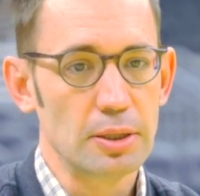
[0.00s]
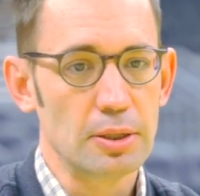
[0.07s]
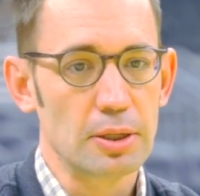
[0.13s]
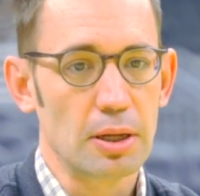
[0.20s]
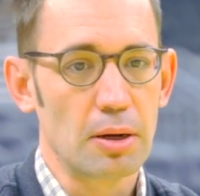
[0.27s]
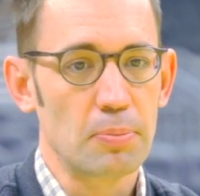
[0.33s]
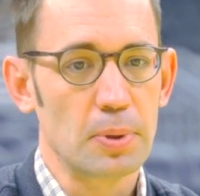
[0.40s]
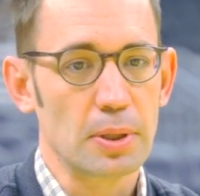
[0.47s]
You
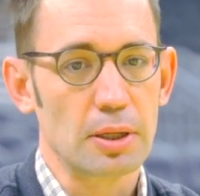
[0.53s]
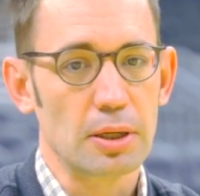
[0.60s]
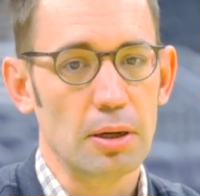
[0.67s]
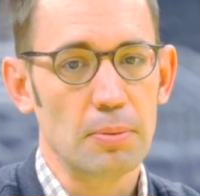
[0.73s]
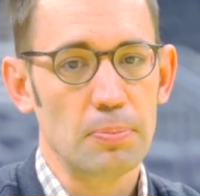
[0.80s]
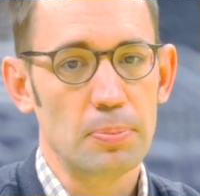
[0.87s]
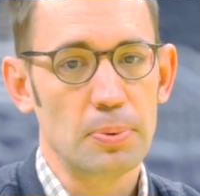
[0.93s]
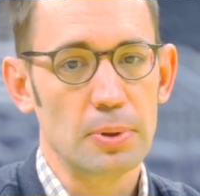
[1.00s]
got to pick it
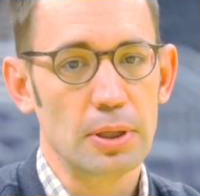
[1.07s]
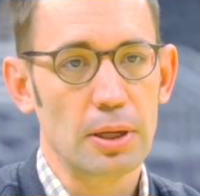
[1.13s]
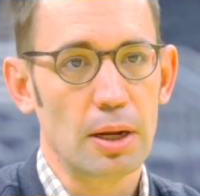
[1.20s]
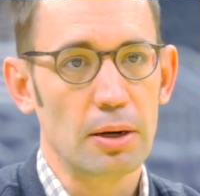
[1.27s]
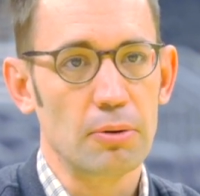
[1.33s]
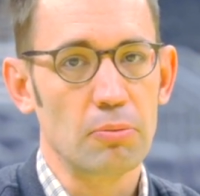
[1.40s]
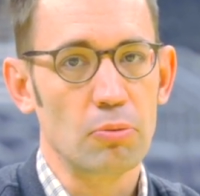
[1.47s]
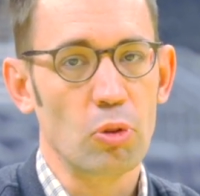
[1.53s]
up. You got
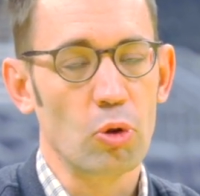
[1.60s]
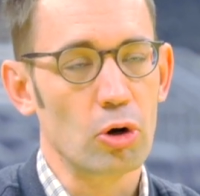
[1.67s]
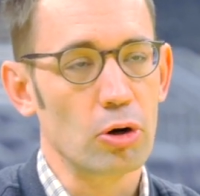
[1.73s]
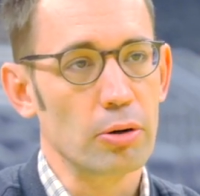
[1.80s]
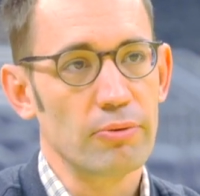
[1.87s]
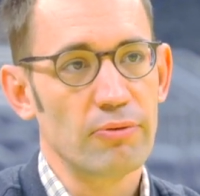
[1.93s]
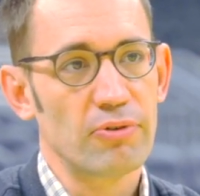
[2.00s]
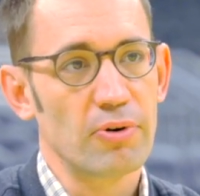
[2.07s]
to
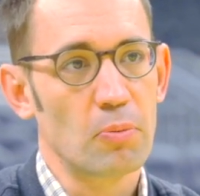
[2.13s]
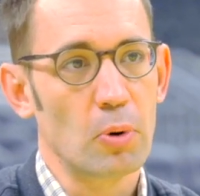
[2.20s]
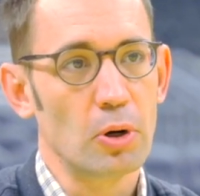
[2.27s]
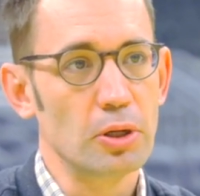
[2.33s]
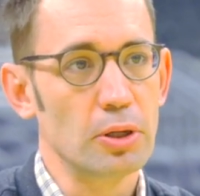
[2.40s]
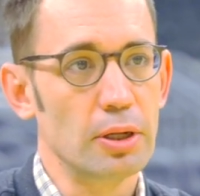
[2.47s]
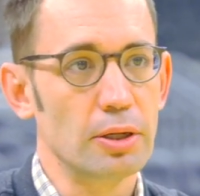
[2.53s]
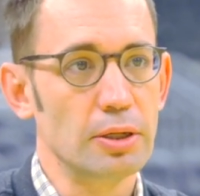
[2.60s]
learn from what
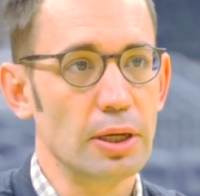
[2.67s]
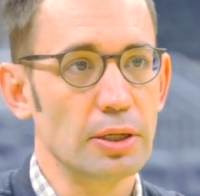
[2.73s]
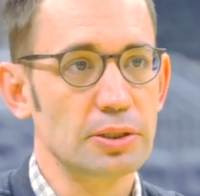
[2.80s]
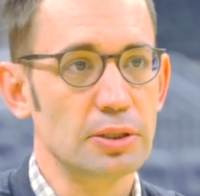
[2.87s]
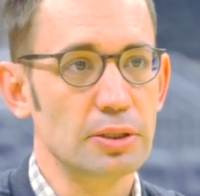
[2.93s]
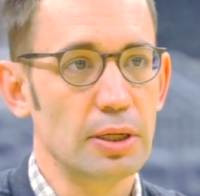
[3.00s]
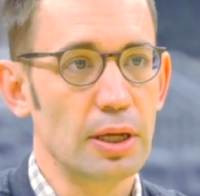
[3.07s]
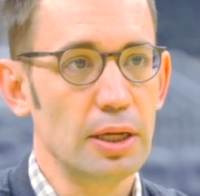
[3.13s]
you did
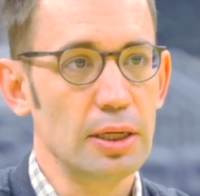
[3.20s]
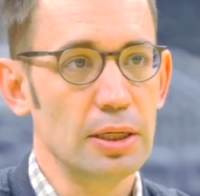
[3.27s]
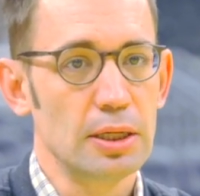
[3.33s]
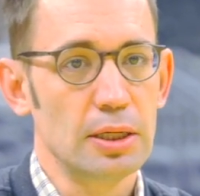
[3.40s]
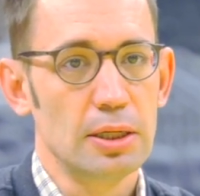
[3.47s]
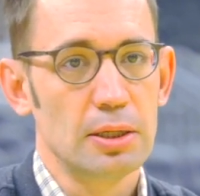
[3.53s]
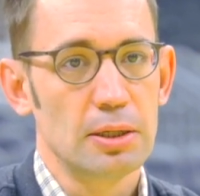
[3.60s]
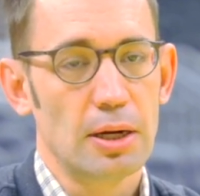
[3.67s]
yesterday,
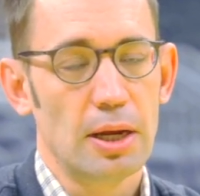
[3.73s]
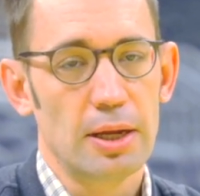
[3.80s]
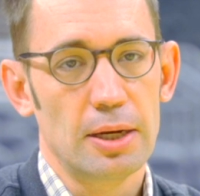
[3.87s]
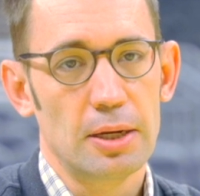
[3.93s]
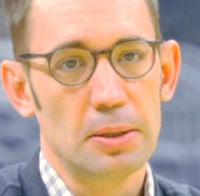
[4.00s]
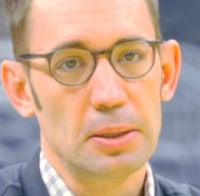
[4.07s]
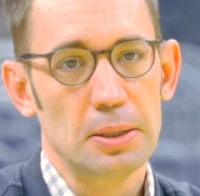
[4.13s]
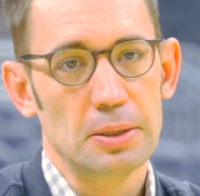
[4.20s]
right?
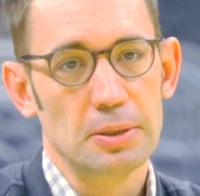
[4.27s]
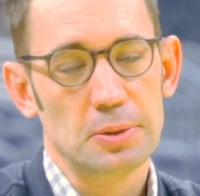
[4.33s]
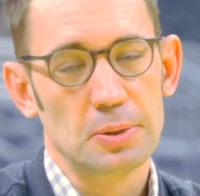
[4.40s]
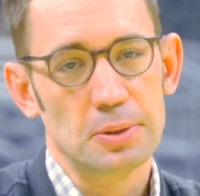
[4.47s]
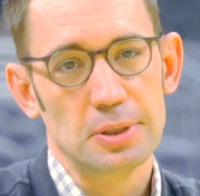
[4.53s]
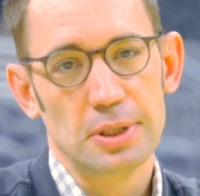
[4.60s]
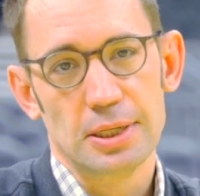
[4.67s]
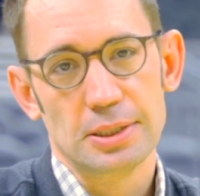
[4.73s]
I, mean, I
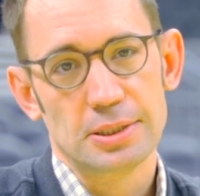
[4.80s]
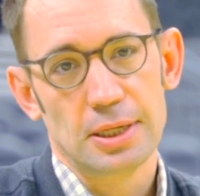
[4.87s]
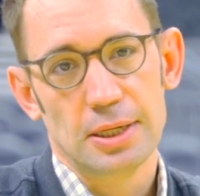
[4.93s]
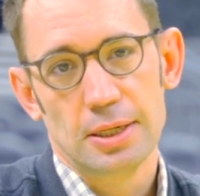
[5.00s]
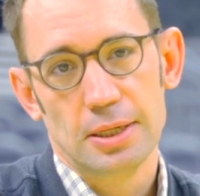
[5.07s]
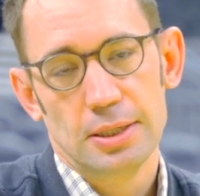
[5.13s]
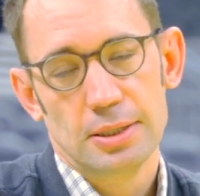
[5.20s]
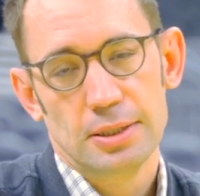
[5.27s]
told you last
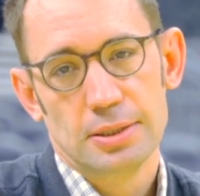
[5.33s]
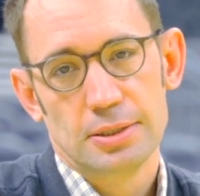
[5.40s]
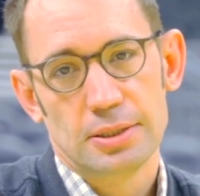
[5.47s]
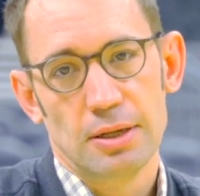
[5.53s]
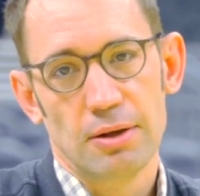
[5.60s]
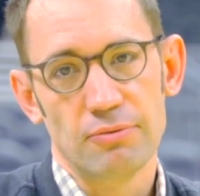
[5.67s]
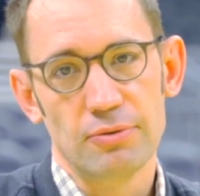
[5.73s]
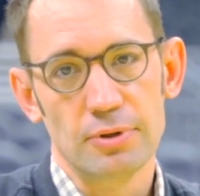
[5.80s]
night, uh, it's
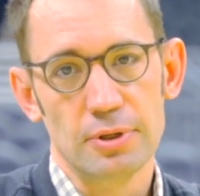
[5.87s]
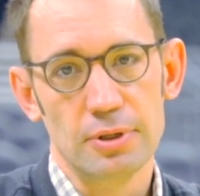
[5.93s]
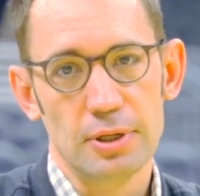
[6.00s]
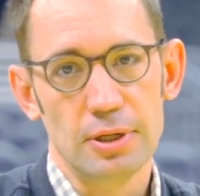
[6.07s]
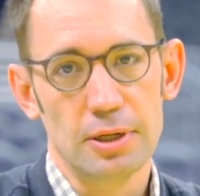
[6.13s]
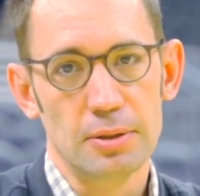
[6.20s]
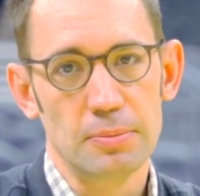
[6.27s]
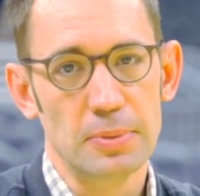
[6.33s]
never
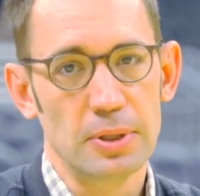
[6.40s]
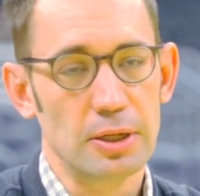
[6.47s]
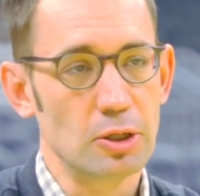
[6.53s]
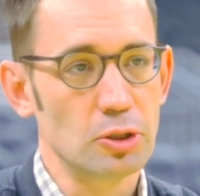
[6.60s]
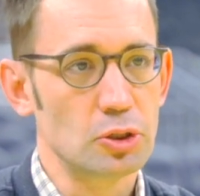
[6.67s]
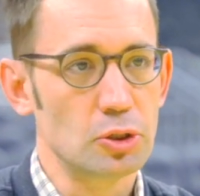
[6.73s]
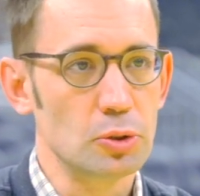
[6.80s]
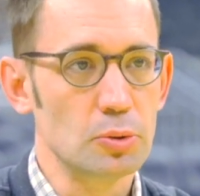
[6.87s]
um, an
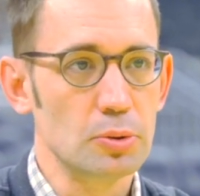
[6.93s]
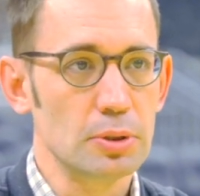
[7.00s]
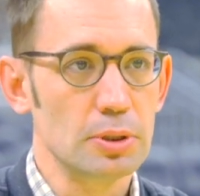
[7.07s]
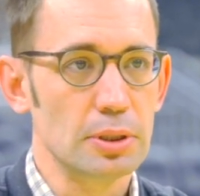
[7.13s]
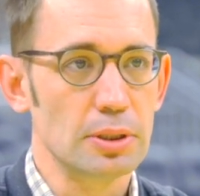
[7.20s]
issue.